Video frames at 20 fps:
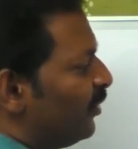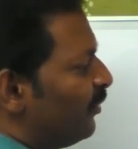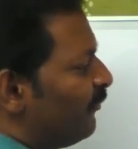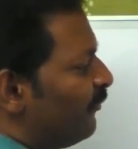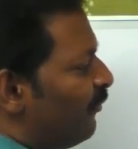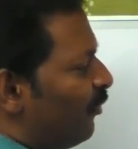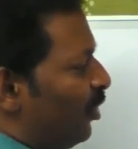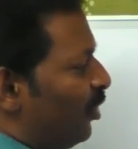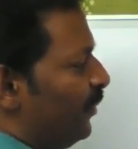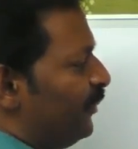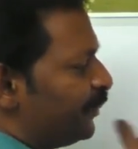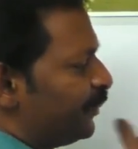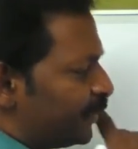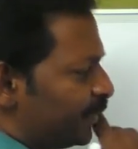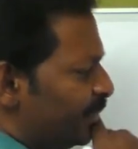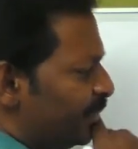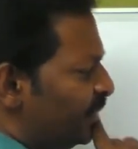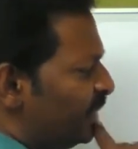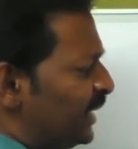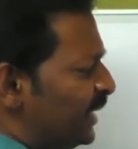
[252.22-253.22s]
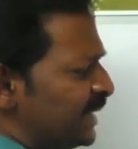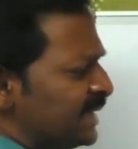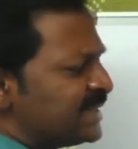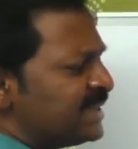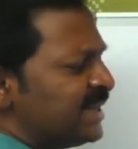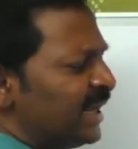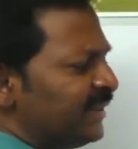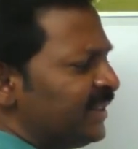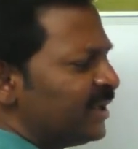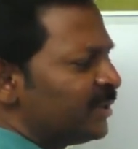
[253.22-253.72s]
4.
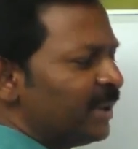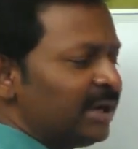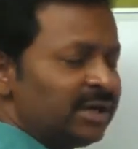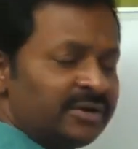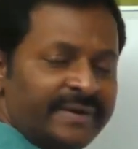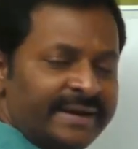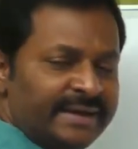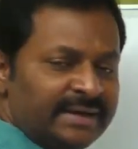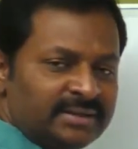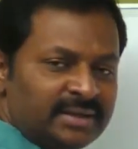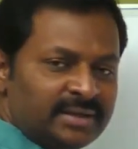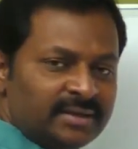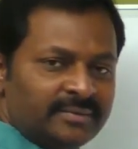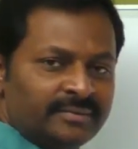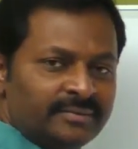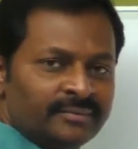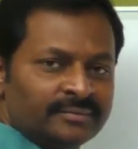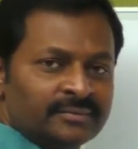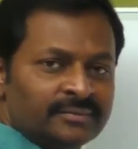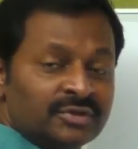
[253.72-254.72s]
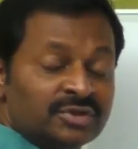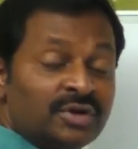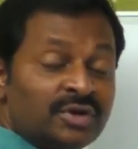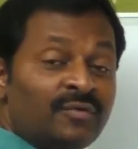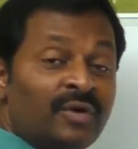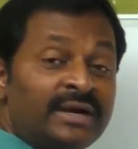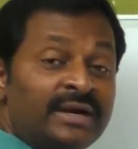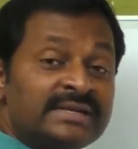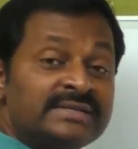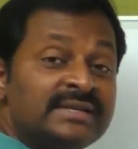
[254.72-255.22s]
It's nothing but 23. So,
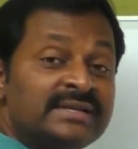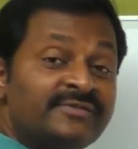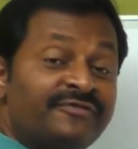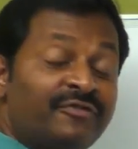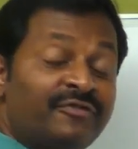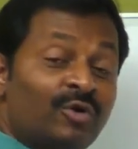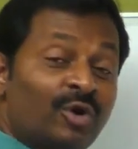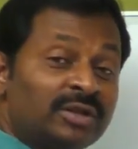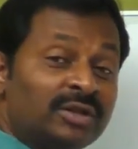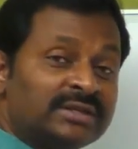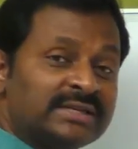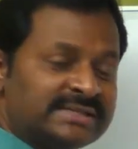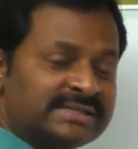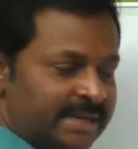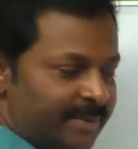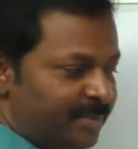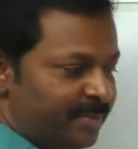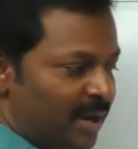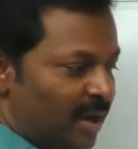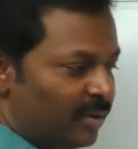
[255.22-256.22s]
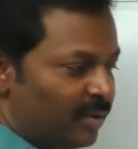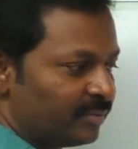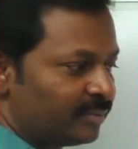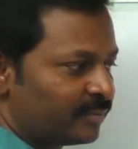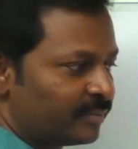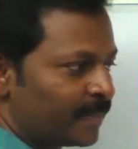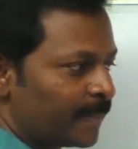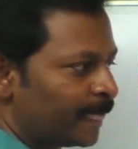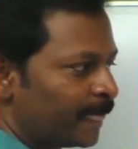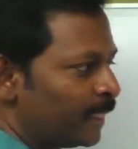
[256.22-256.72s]
what is the fourth step now?
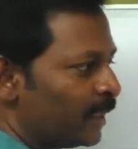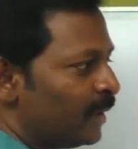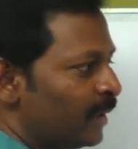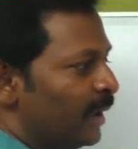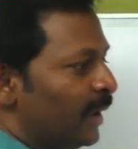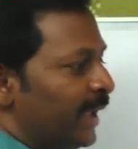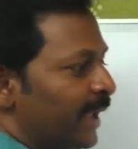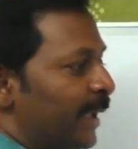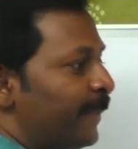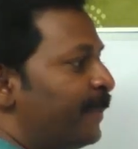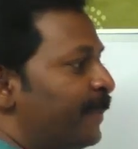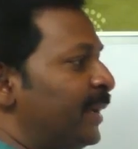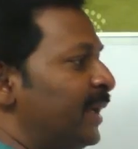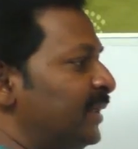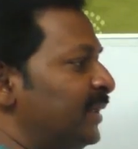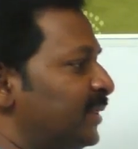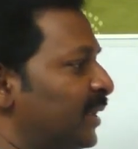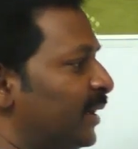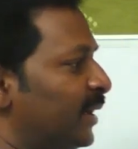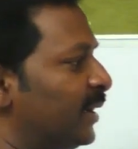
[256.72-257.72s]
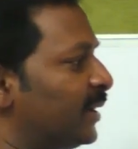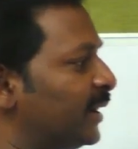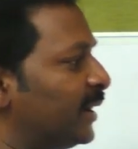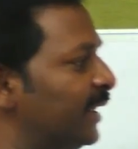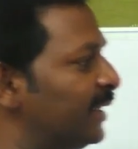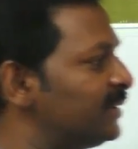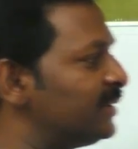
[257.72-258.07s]
Eppudaithe ikkada